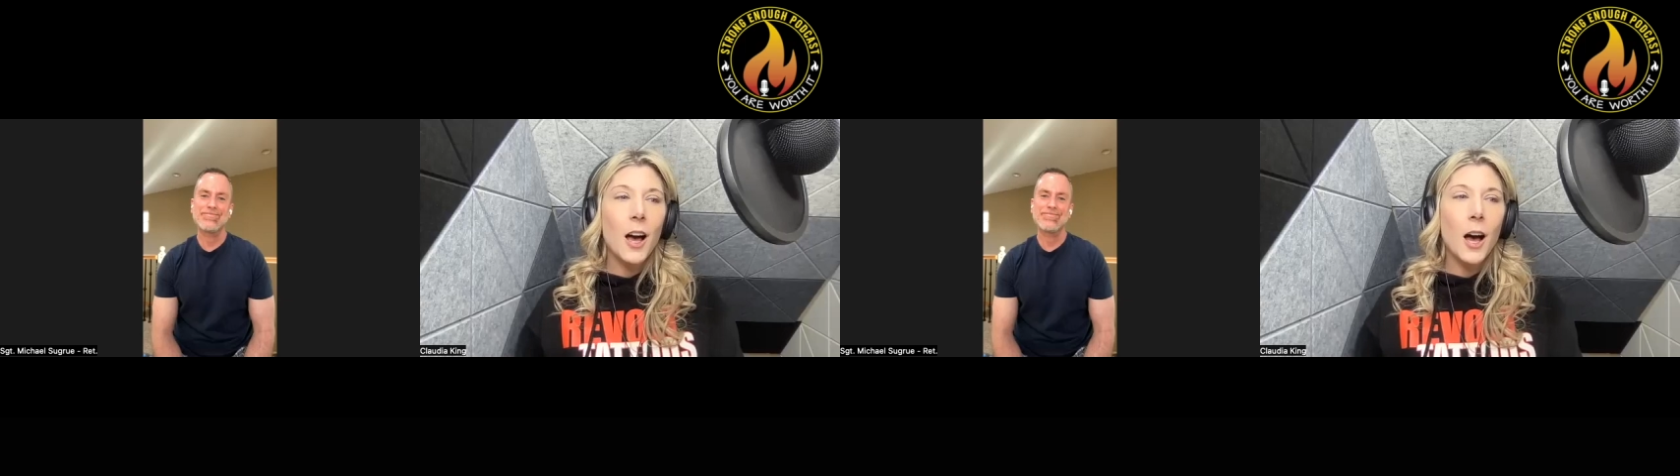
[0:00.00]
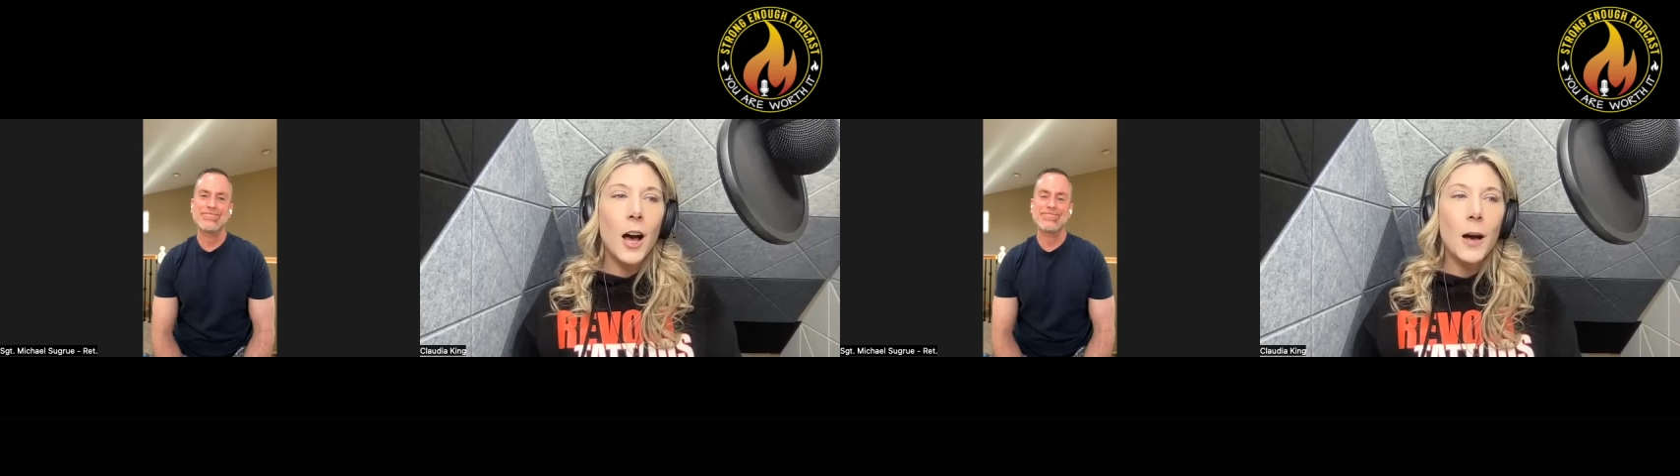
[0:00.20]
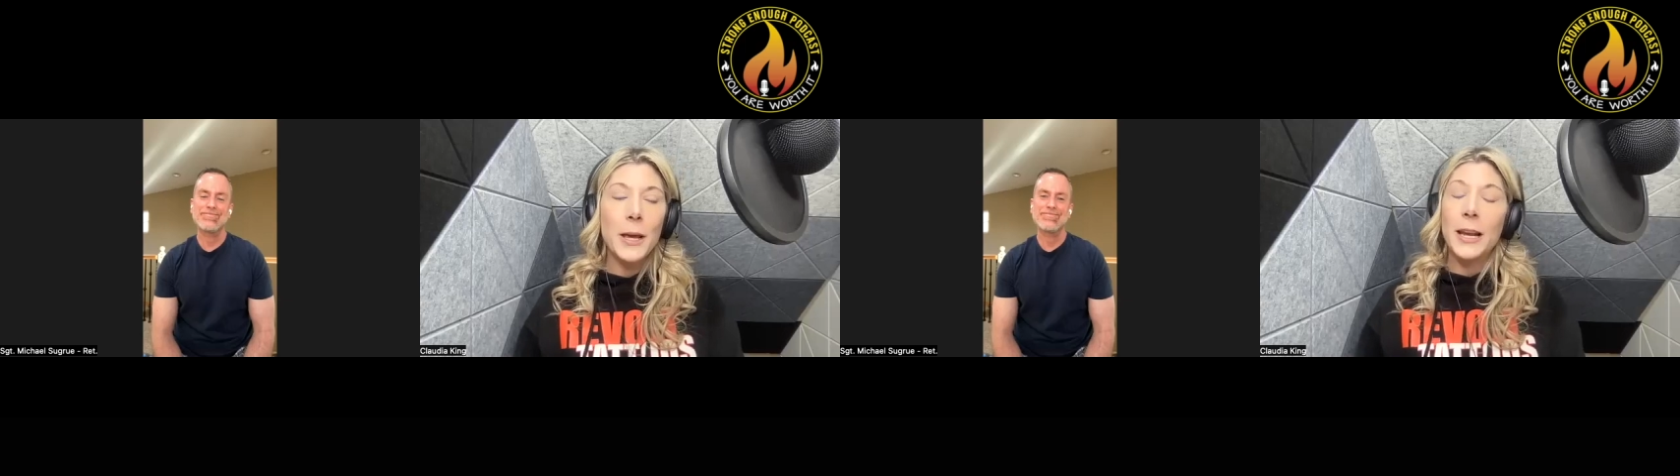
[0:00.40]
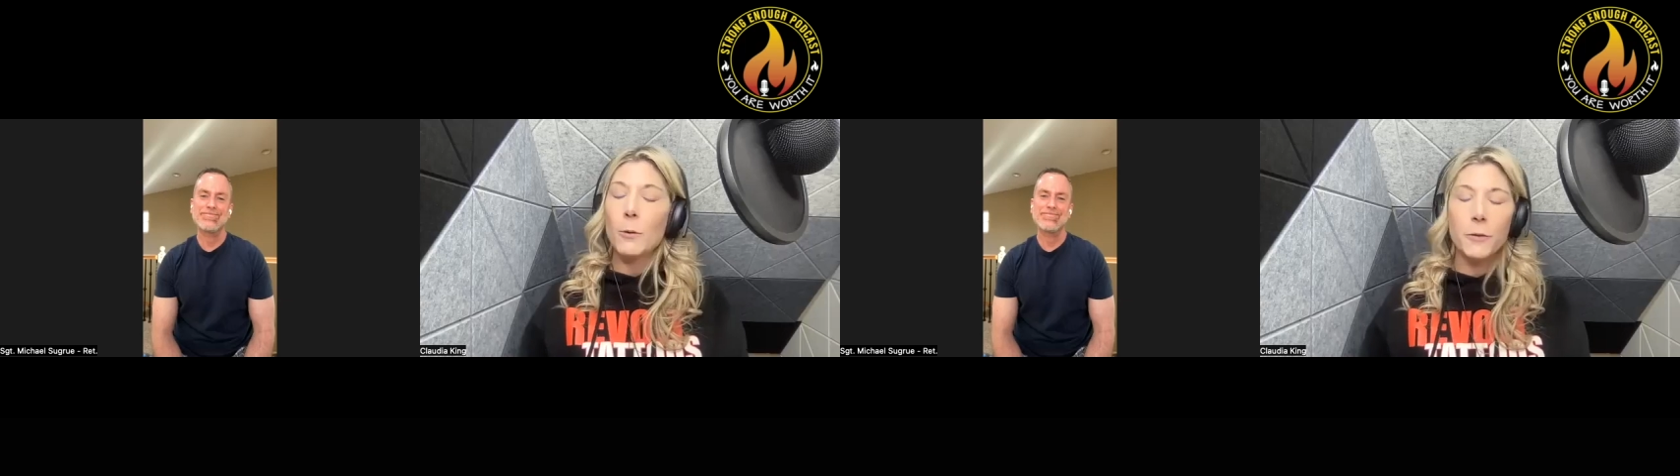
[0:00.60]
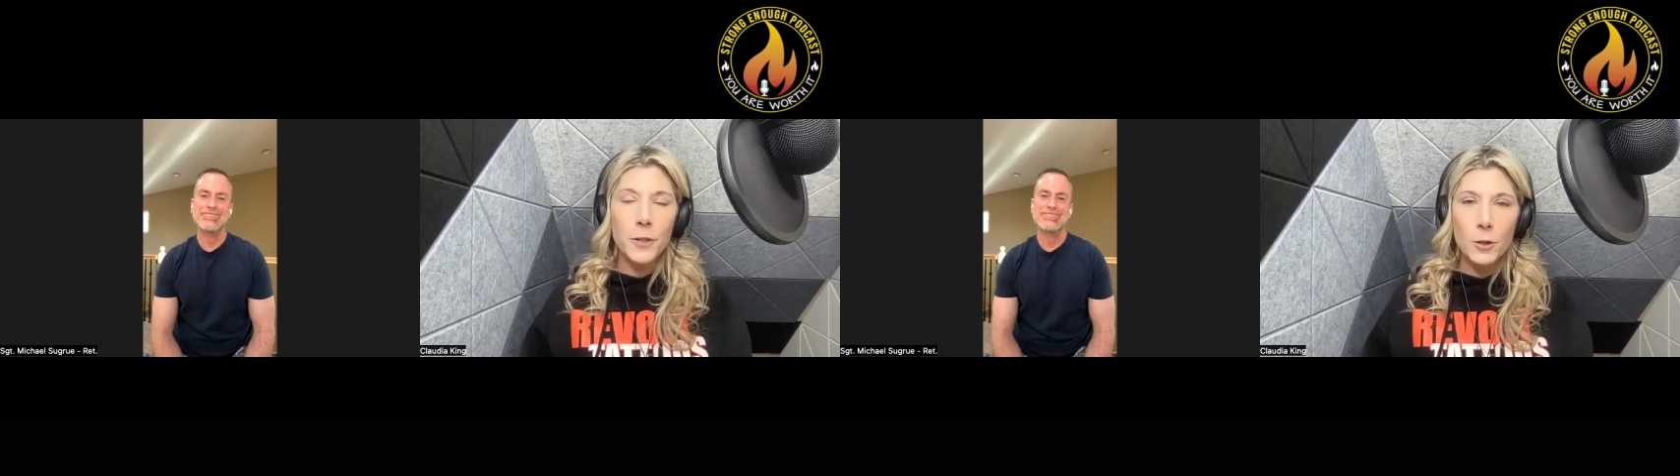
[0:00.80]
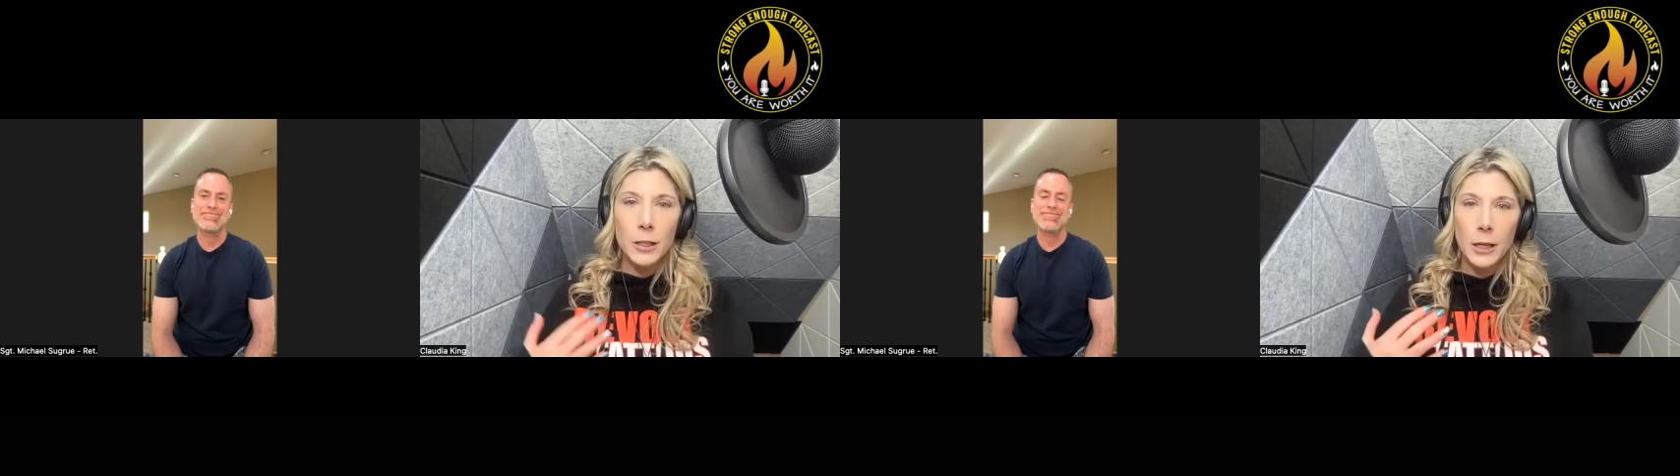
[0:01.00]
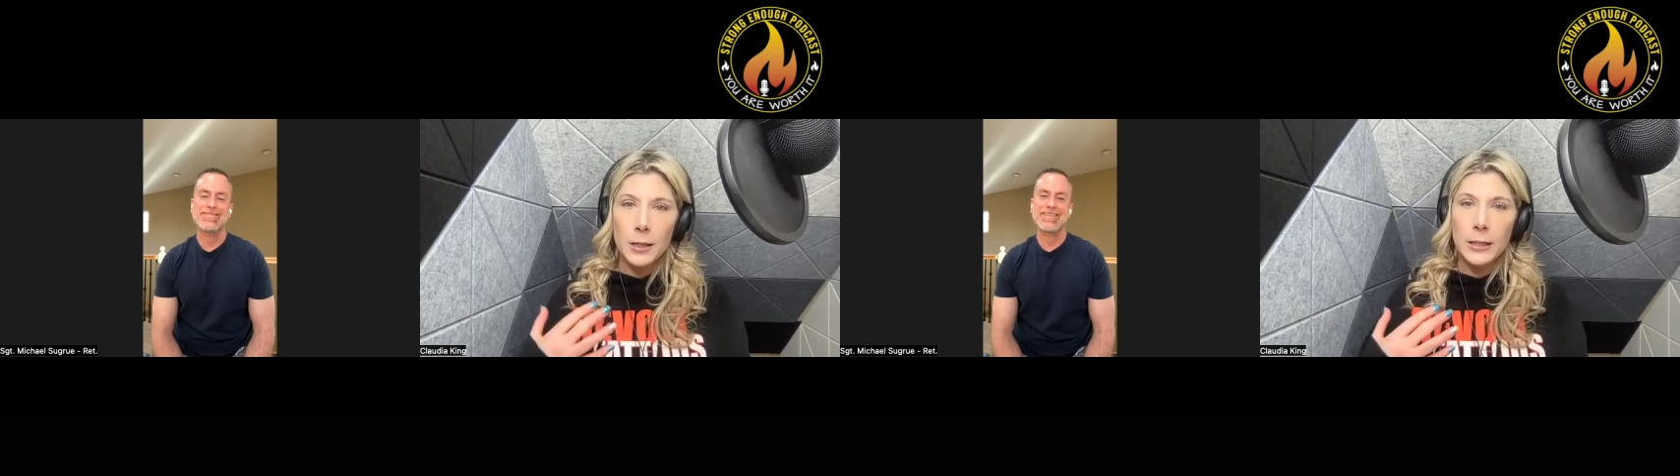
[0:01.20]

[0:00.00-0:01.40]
and I refuse to get a